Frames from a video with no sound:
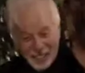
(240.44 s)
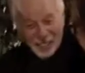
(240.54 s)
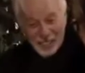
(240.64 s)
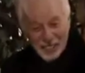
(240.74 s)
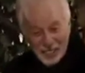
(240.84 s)

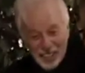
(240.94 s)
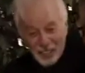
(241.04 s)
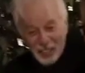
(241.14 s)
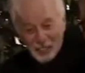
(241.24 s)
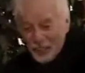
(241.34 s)

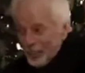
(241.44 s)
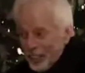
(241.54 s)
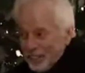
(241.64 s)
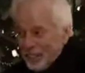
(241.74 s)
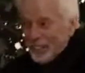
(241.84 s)
Because my
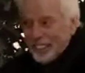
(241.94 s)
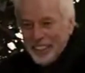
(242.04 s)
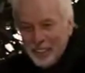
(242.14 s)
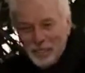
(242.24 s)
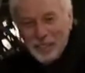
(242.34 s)
family was
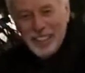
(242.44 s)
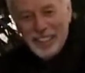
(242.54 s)
terrible.